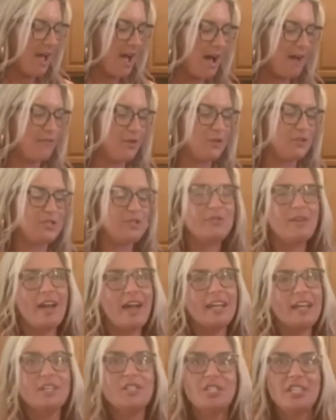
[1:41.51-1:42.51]
I've also
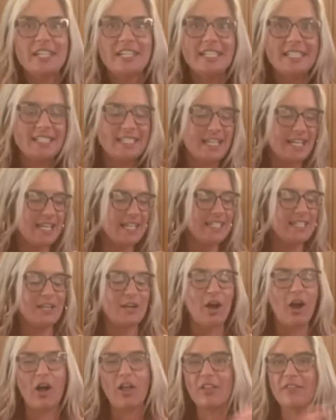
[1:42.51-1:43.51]
got chia seeds,
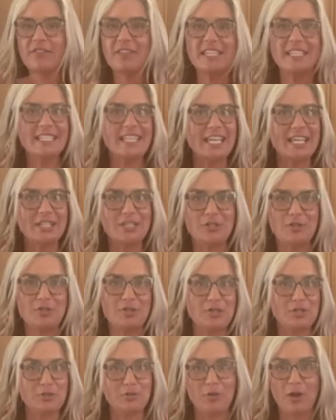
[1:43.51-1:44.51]
and all of these things you
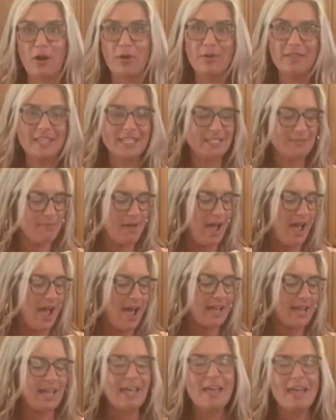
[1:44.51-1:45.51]
just throw in this
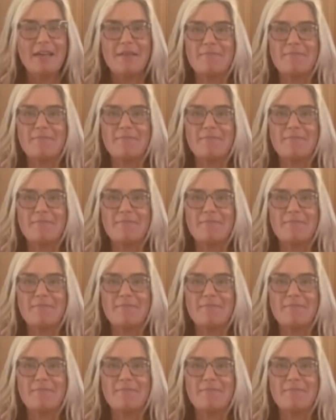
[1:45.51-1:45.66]
bag,